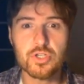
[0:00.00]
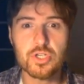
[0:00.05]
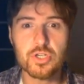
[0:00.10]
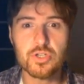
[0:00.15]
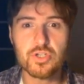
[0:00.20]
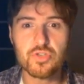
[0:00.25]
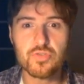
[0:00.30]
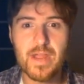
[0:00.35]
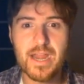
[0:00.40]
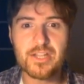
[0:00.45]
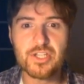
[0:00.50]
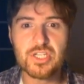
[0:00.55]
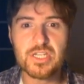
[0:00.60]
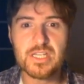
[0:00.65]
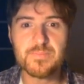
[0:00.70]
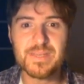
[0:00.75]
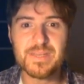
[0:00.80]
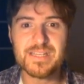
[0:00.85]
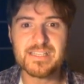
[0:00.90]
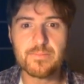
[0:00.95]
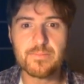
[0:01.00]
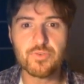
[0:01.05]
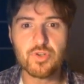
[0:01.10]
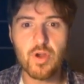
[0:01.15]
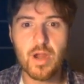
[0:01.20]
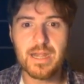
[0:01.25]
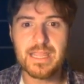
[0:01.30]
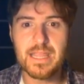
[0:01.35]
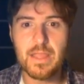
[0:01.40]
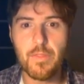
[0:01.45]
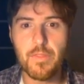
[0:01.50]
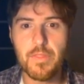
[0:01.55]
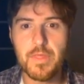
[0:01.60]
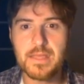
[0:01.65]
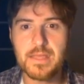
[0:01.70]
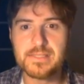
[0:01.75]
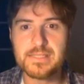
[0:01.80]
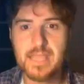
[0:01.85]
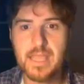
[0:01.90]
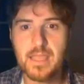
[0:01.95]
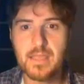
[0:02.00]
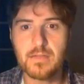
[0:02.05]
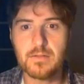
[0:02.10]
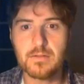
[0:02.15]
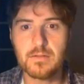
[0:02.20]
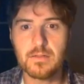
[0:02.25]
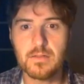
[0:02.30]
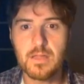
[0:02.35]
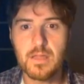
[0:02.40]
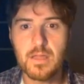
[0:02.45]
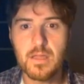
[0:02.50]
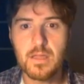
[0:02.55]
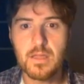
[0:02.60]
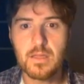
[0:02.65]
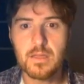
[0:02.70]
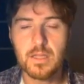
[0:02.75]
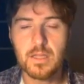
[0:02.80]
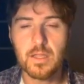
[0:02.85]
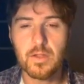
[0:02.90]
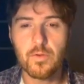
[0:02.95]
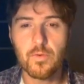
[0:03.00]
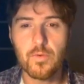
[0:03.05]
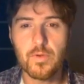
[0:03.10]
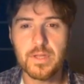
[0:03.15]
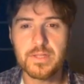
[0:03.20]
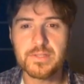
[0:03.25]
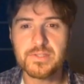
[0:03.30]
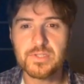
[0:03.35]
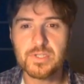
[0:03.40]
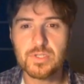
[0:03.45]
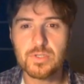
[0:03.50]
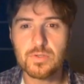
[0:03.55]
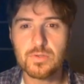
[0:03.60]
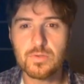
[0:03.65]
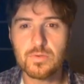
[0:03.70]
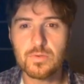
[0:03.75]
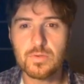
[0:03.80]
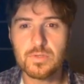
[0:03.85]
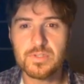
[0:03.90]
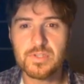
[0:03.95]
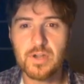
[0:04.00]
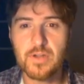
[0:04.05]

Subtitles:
strategy is because I'm trying to get this angle congruent to,